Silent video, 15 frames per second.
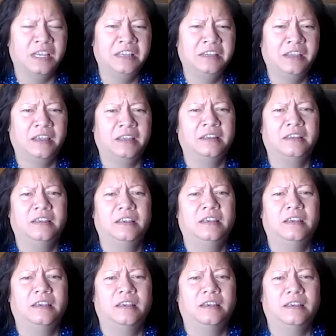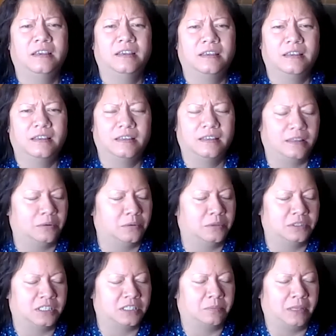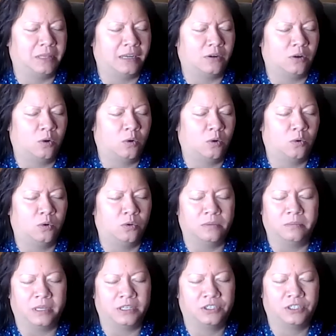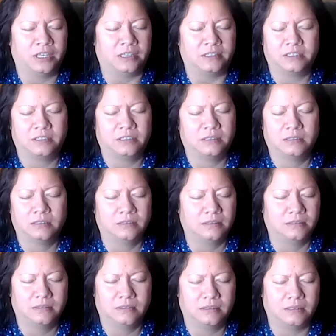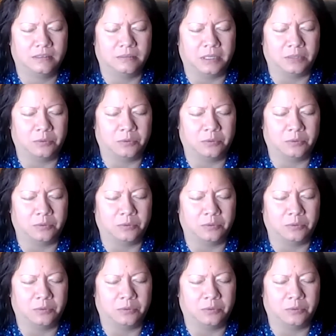And yet, there was this black hole in my chest and my,